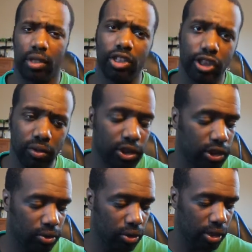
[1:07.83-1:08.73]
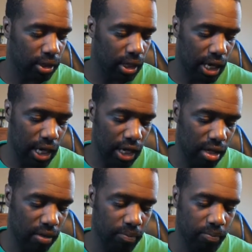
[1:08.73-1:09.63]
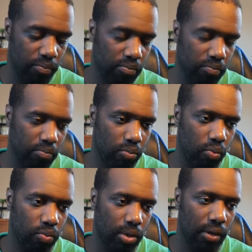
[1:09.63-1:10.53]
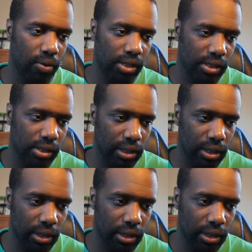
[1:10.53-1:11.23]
Long story short, there was,